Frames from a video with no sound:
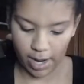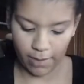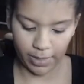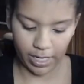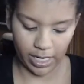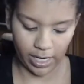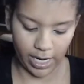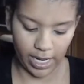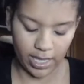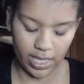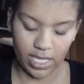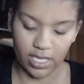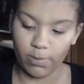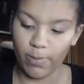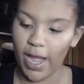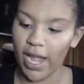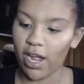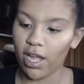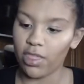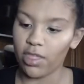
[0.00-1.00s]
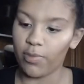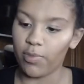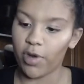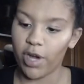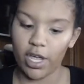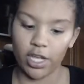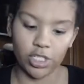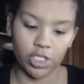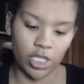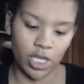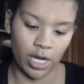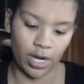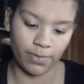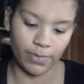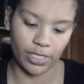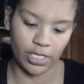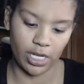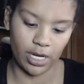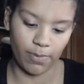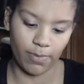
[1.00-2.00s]
going to get this back on the brush, and I'm
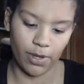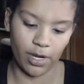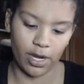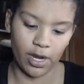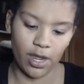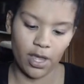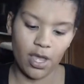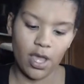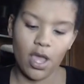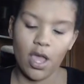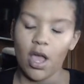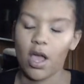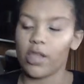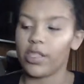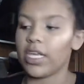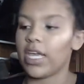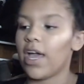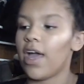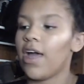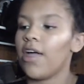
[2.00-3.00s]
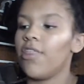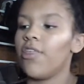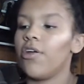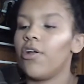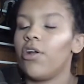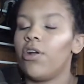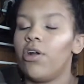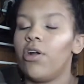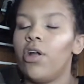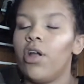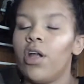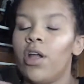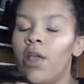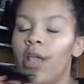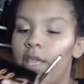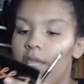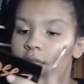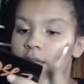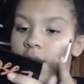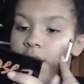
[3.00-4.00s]
just going to put it on the other
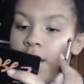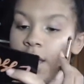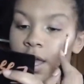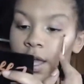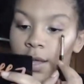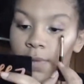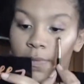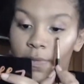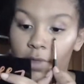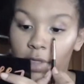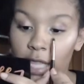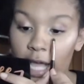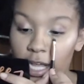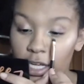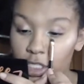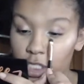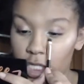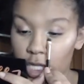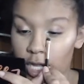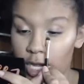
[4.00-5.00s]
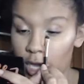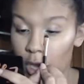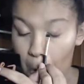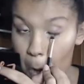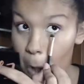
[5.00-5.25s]
lash line.